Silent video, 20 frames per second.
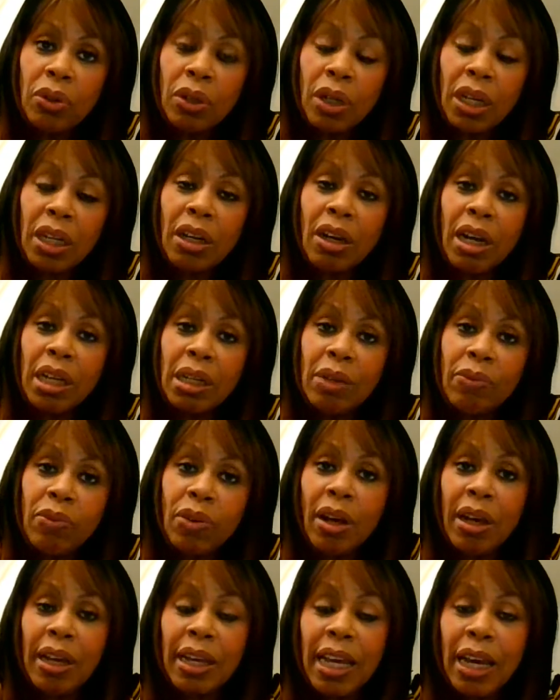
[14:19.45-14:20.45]
I kind of
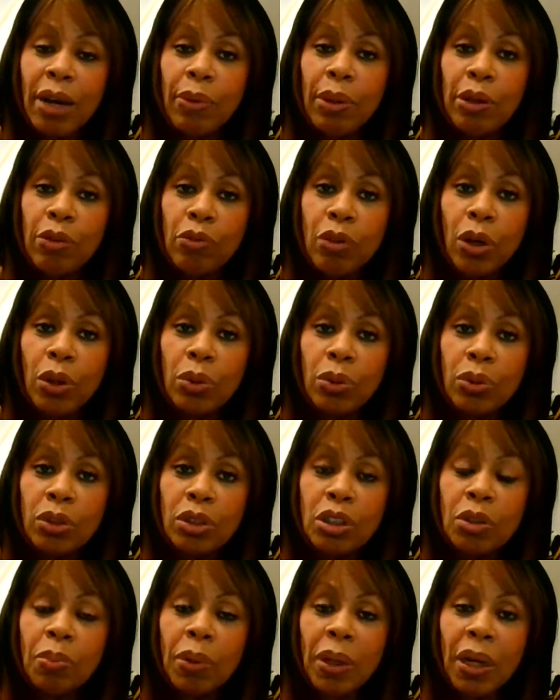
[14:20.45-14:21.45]
like how he
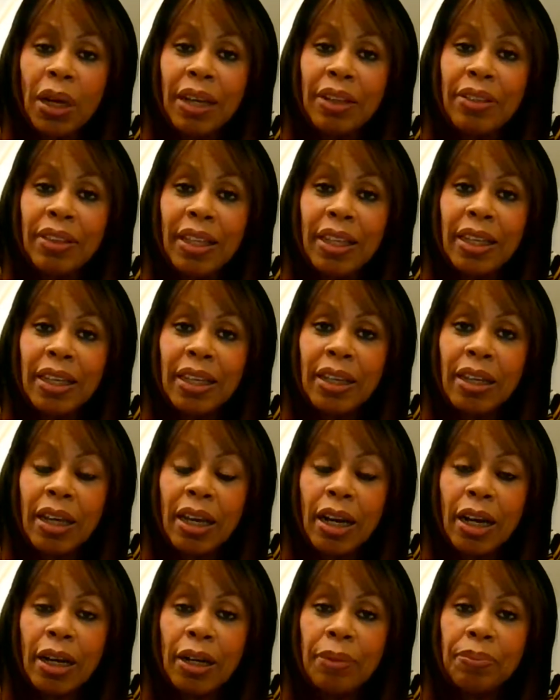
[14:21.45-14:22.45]
rolls, but I think
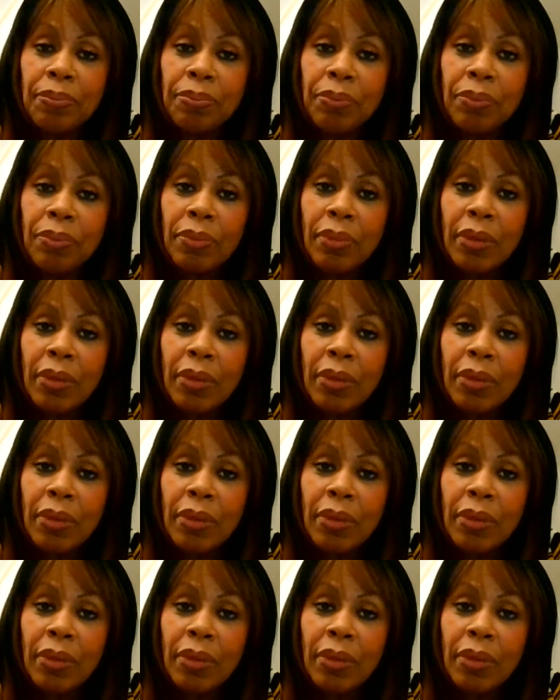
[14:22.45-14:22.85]
um,